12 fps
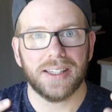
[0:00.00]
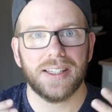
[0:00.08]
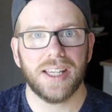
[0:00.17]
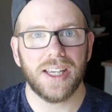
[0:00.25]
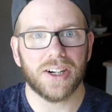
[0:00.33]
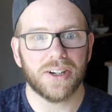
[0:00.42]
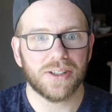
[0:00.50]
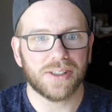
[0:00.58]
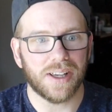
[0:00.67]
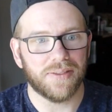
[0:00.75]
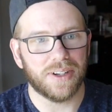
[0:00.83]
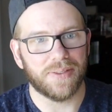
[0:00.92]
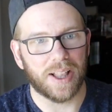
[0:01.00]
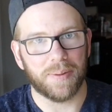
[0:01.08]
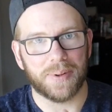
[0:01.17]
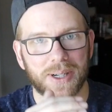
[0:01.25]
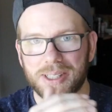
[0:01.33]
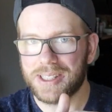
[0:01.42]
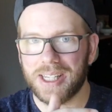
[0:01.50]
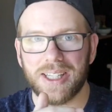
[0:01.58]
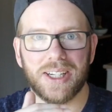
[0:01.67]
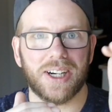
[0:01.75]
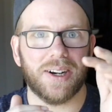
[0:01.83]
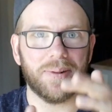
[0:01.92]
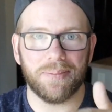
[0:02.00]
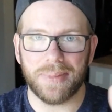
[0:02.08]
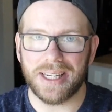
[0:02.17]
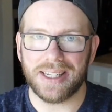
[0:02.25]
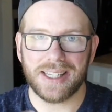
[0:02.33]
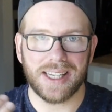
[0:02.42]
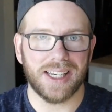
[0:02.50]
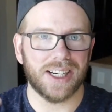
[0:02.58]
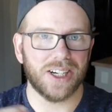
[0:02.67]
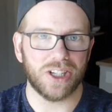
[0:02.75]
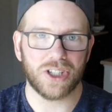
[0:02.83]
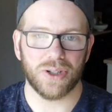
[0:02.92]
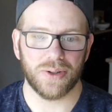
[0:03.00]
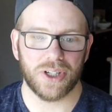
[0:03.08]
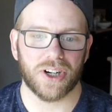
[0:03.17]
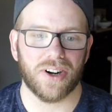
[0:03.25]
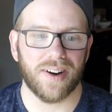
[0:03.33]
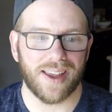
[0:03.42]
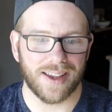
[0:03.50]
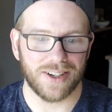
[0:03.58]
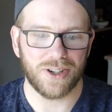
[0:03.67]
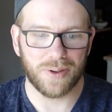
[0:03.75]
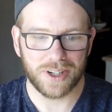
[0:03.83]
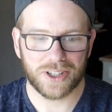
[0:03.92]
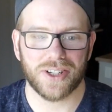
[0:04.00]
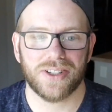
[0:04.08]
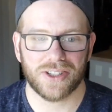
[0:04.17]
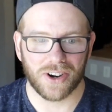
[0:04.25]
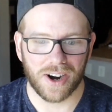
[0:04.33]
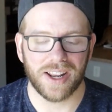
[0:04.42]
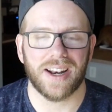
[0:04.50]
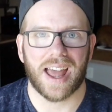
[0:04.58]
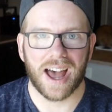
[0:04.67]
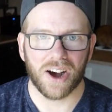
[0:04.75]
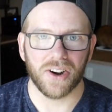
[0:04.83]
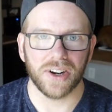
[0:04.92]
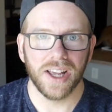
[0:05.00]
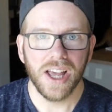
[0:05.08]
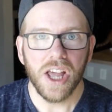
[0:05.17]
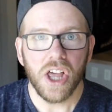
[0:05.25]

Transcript: tiers of developers, senior, mid-tier, junior, and you're just starting out,